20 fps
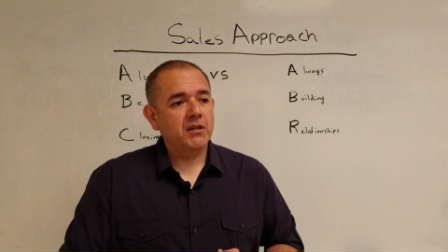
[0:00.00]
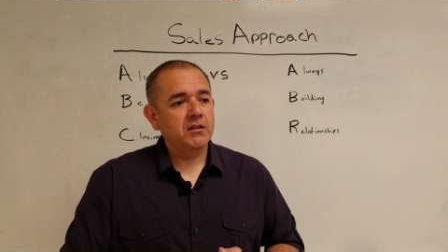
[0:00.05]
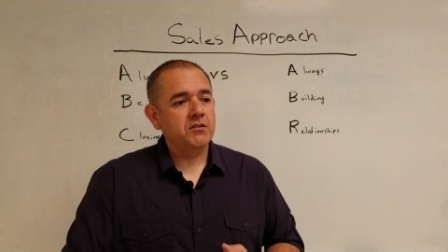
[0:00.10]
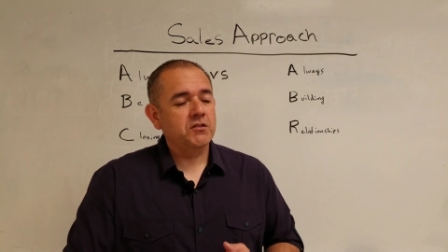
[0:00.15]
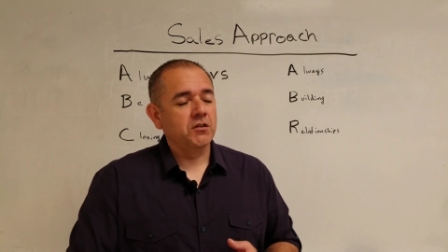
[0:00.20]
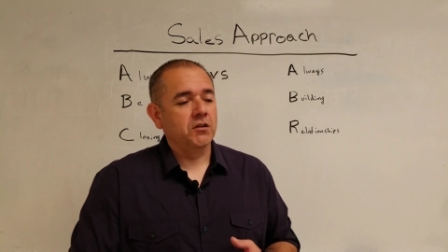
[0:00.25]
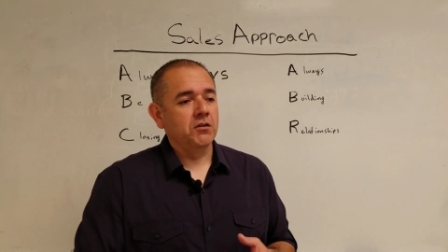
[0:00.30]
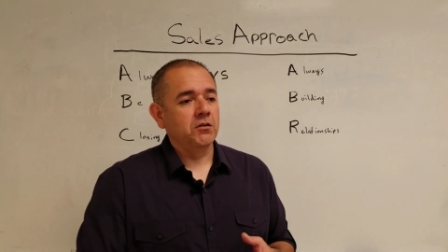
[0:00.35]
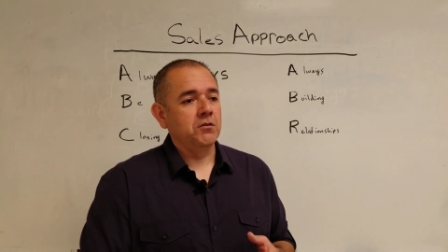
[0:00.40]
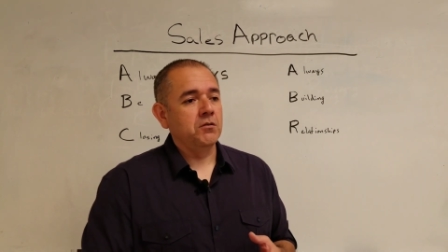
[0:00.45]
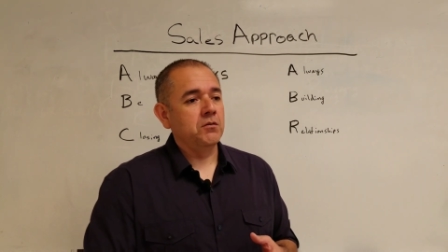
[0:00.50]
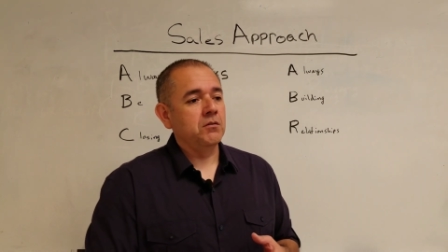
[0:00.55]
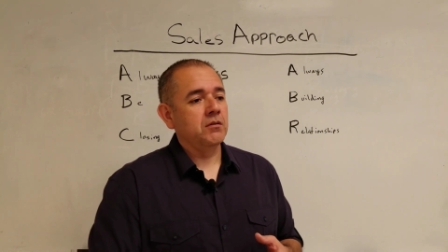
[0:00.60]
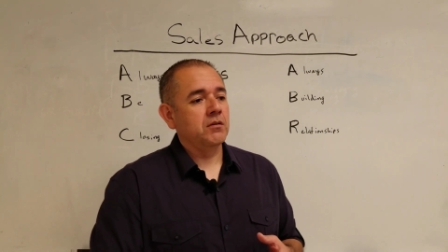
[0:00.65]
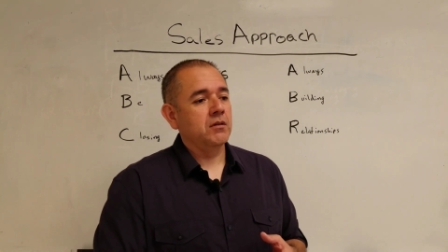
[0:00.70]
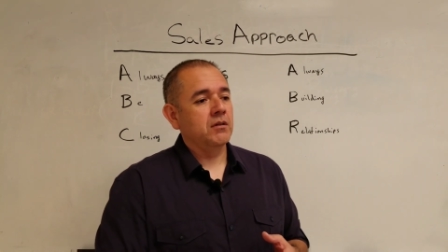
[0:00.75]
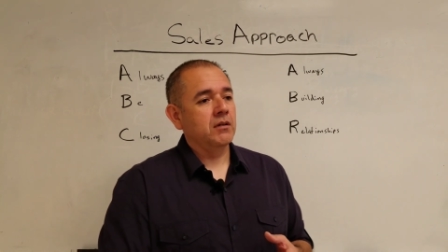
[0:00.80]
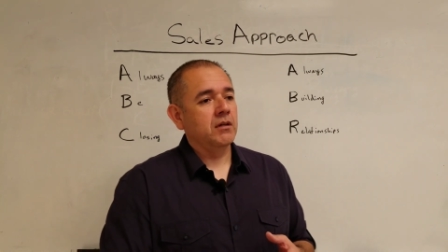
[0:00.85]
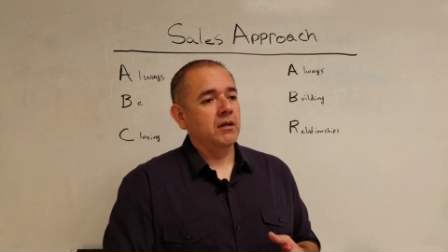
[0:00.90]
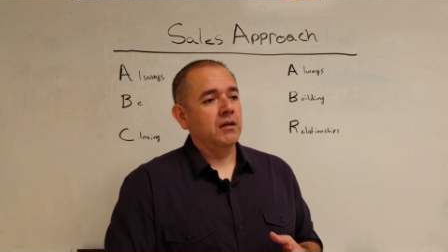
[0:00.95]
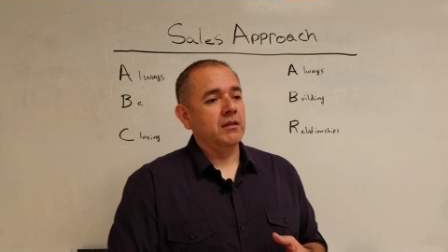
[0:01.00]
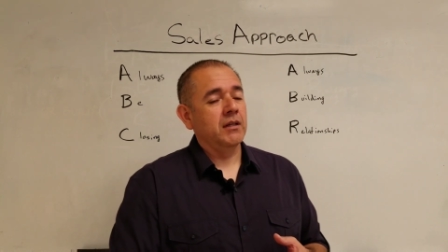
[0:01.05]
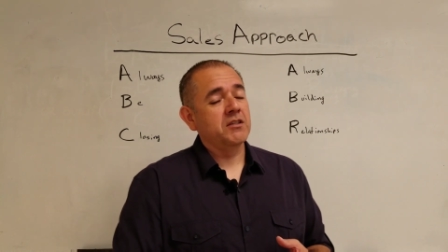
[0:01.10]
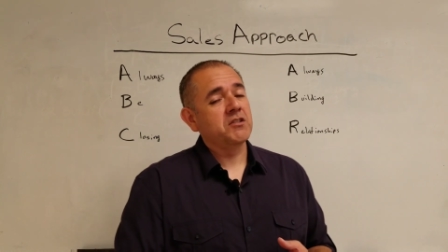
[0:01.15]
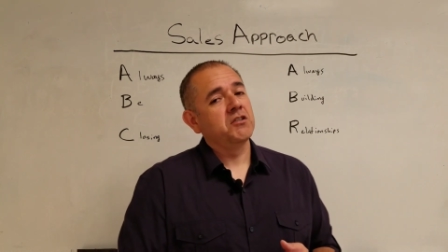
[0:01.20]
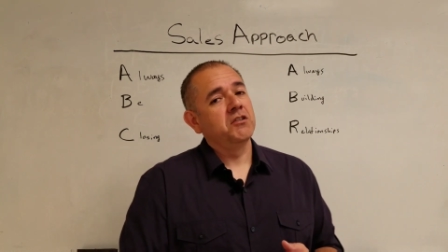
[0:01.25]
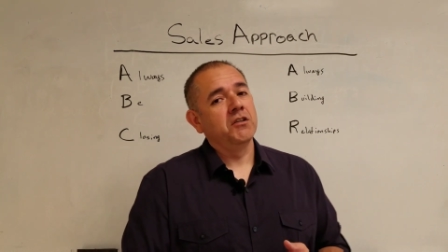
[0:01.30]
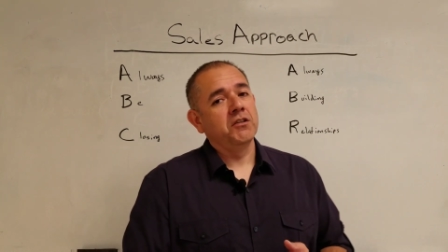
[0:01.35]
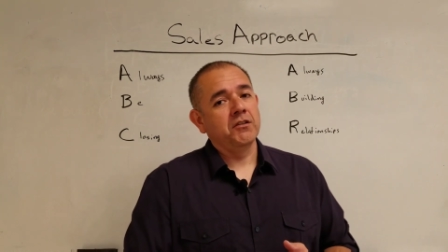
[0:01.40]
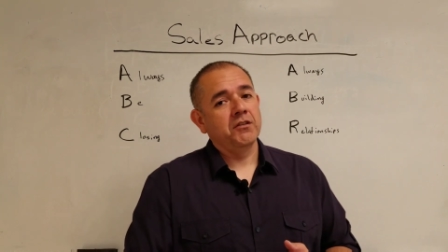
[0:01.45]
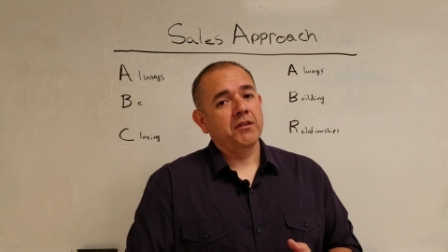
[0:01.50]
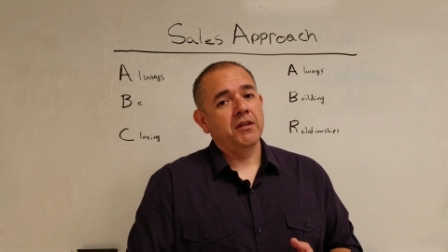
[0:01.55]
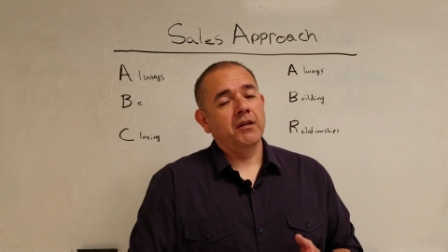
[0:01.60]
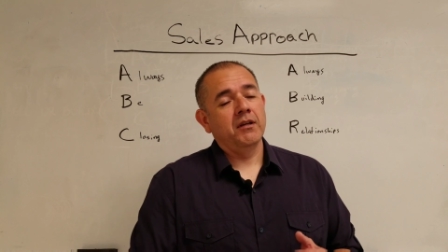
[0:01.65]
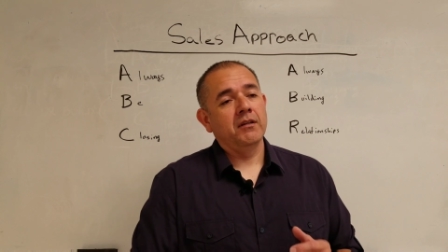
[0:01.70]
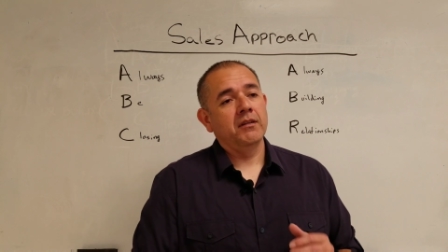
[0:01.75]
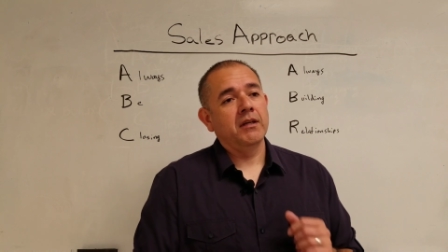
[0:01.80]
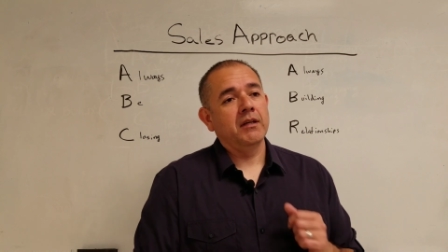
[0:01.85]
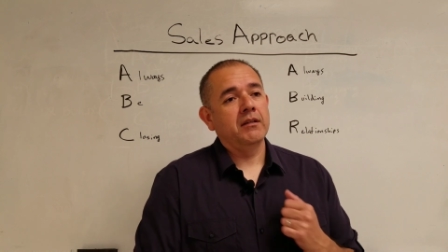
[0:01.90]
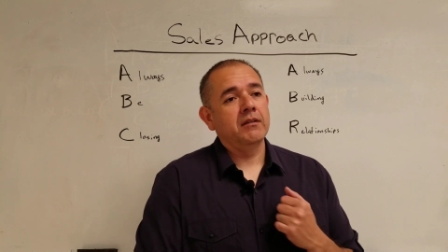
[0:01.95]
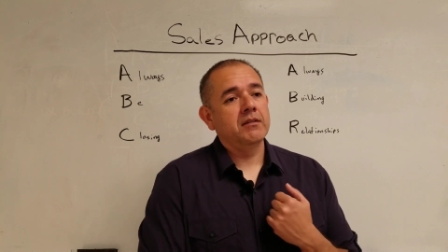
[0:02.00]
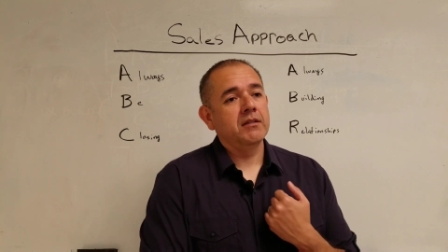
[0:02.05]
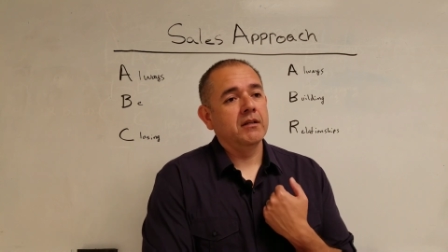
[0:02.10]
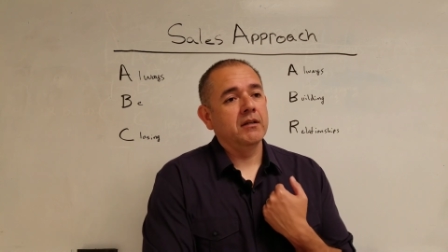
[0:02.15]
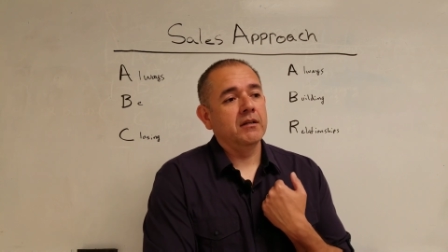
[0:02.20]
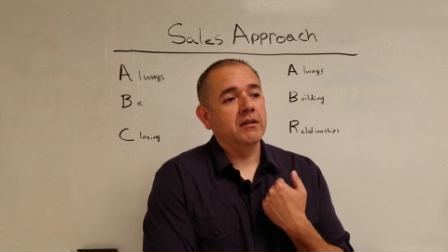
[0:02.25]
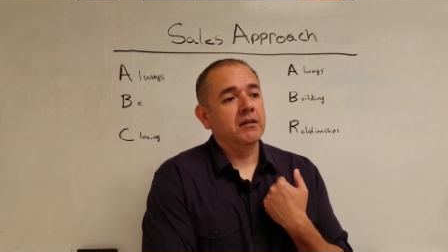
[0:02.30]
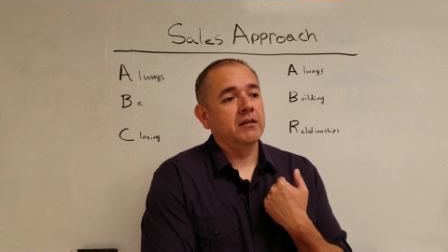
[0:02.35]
So that's another thing that